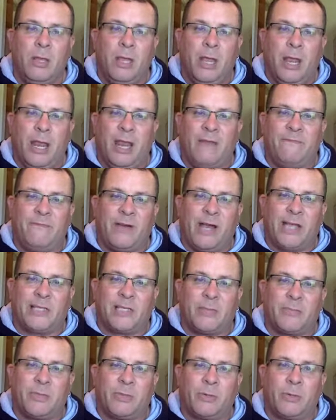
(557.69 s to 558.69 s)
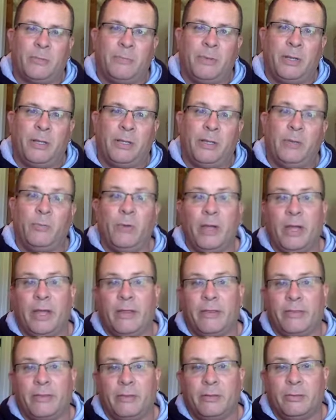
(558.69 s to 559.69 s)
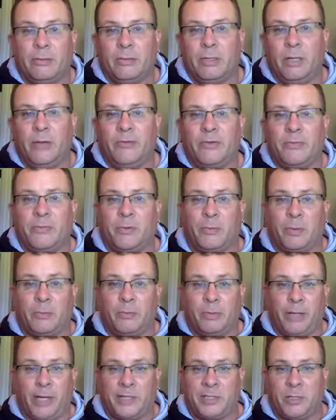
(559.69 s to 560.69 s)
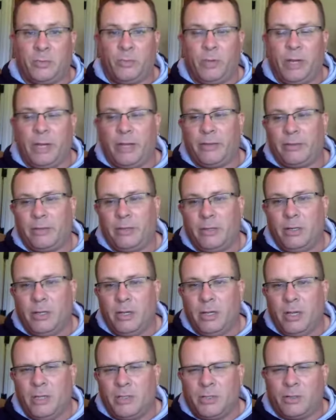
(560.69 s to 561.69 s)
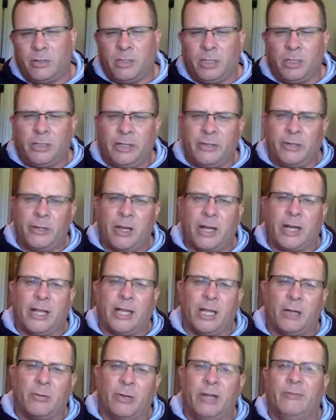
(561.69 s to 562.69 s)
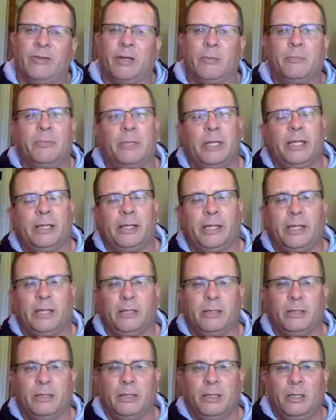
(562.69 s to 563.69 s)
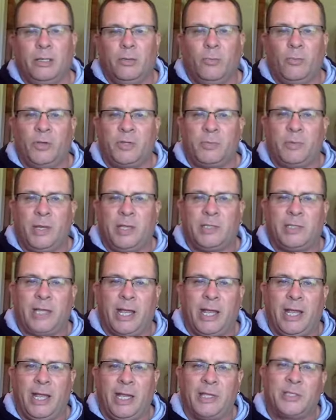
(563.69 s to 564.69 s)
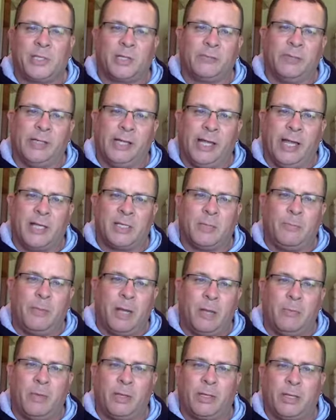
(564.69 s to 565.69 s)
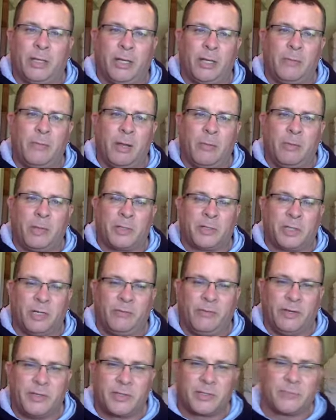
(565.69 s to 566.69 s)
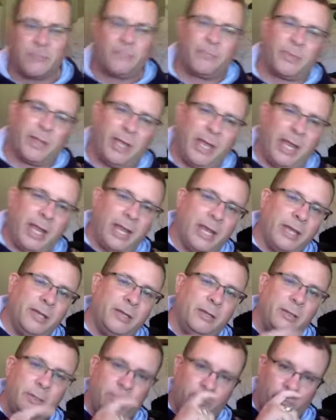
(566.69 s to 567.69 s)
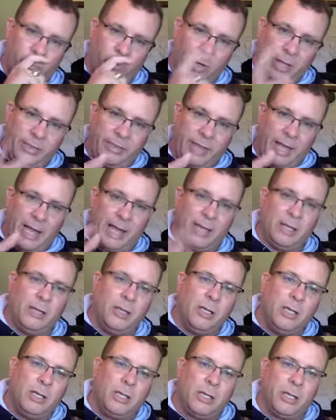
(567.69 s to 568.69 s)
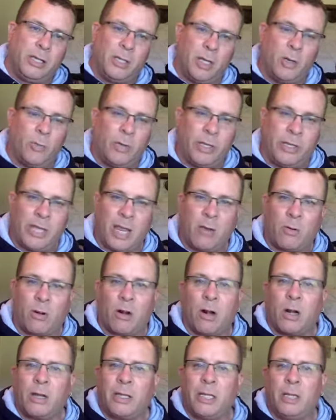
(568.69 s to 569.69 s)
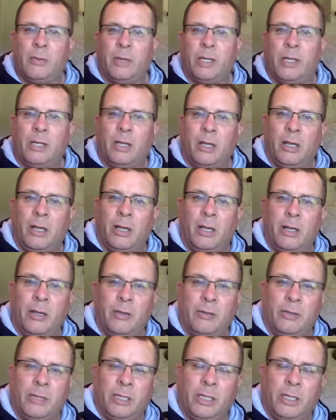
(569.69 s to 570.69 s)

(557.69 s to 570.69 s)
and find something to repeal it with, something to replace it with. So clearly they're not going to get rid of it completely, which means that it's serving as a public good, a public service. And with that, when they were arguing for